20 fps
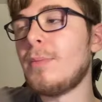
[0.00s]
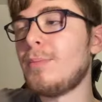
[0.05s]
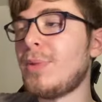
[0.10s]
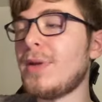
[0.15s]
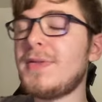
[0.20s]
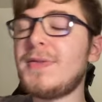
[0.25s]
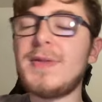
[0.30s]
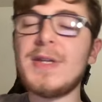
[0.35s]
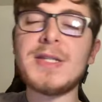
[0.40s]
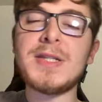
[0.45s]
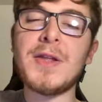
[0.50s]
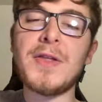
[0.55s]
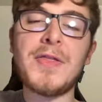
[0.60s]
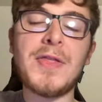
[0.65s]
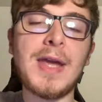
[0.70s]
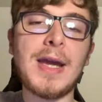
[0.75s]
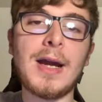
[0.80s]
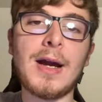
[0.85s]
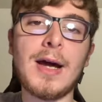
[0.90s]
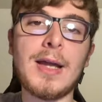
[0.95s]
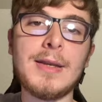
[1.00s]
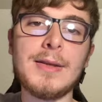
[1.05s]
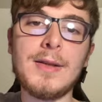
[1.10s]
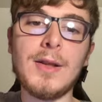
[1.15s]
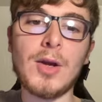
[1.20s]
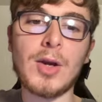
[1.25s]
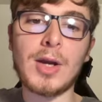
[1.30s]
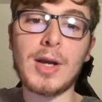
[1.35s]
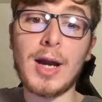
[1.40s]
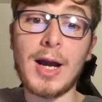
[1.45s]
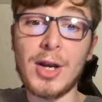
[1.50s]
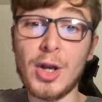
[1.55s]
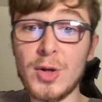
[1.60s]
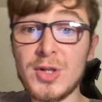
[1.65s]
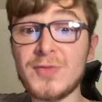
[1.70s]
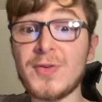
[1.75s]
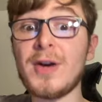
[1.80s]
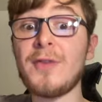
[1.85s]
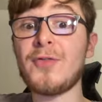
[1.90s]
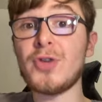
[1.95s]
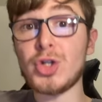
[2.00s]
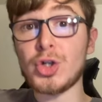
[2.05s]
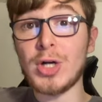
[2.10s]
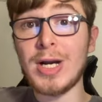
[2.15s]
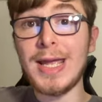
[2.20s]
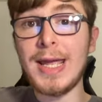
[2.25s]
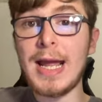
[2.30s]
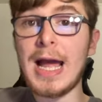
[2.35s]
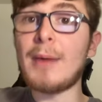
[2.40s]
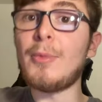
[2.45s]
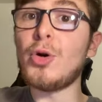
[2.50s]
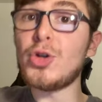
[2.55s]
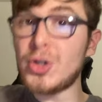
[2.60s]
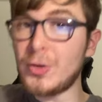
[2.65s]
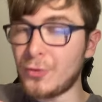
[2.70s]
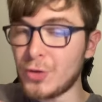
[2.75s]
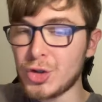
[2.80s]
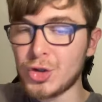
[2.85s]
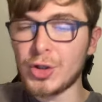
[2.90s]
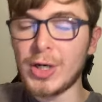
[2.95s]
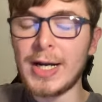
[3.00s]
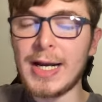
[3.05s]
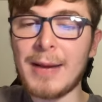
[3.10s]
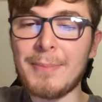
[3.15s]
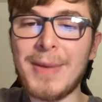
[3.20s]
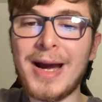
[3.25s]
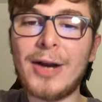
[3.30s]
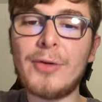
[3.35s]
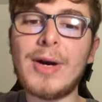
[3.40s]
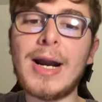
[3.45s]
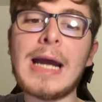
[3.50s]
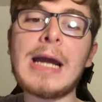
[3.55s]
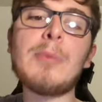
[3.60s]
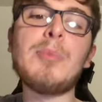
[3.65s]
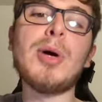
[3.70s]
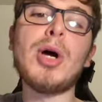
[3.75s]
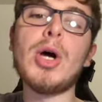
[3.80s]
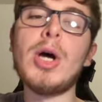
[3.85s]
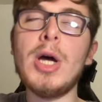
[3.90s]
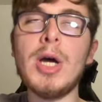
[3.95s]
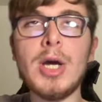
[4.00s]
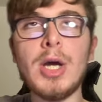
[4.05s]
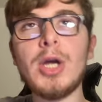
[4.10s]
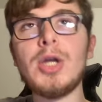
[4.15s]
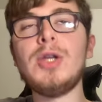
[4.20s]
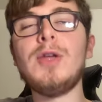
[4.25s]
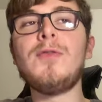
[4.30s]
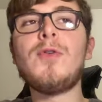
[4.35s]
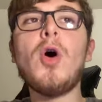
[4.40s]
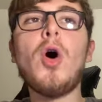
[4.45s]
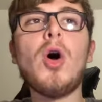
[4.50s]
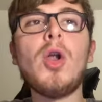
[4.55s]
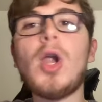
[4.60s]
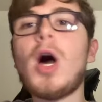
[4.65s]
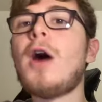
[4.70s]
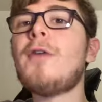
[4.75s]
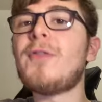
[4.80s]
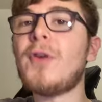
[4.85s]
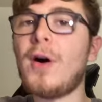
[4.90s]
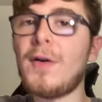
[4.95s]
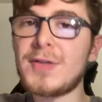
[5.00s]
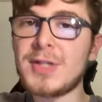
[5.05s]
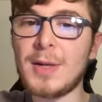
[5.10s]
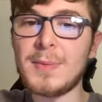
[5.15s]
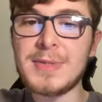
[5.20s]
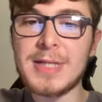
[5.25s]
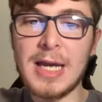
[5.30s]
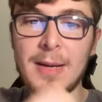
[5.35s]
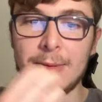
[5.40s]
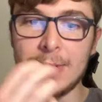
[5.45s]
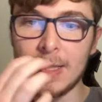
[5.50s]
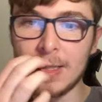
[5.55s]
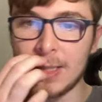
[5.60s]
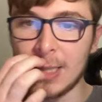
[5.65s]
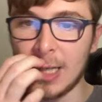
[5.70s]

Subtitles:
But this is the thing, and look, I know it's very frustrating. I'm also frustrated at my rank, but you've got to laugh it off sometimes in